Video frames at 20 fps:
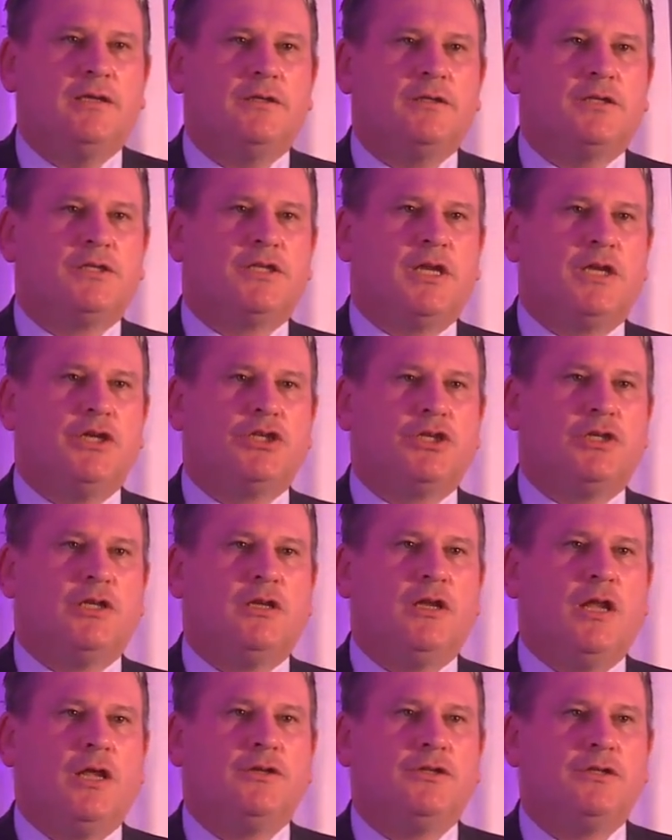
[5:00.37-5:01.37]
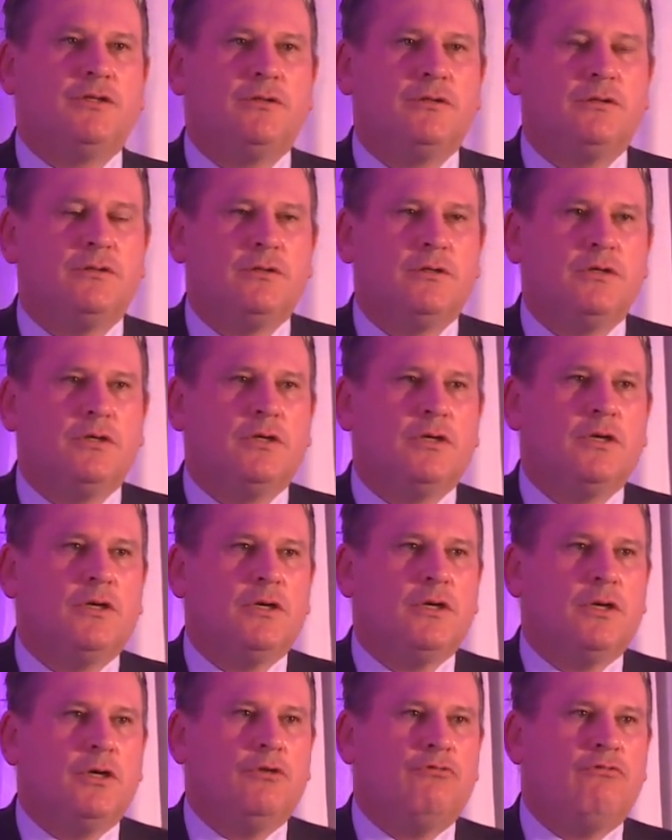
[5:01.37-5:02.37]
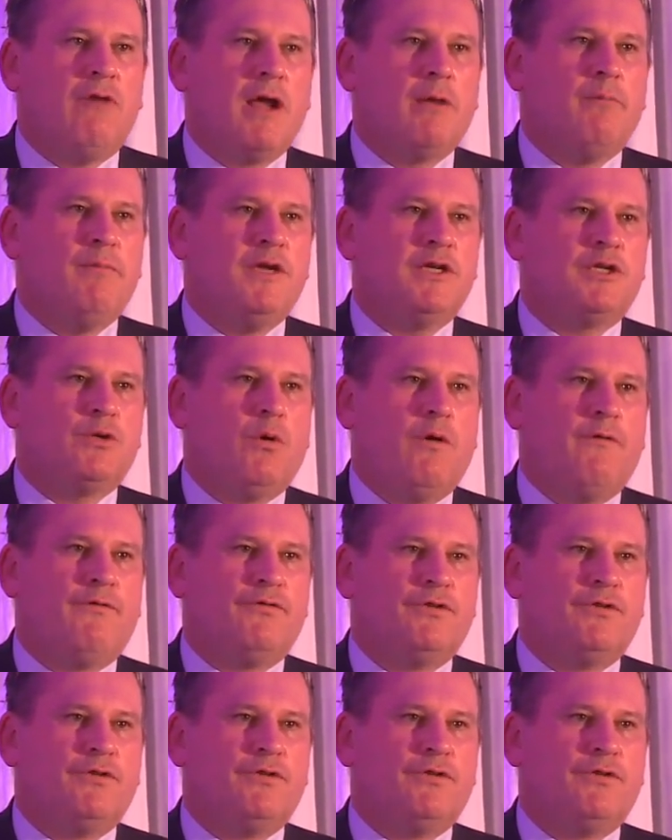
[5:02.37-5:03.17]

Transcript: station in London, who rang me to offer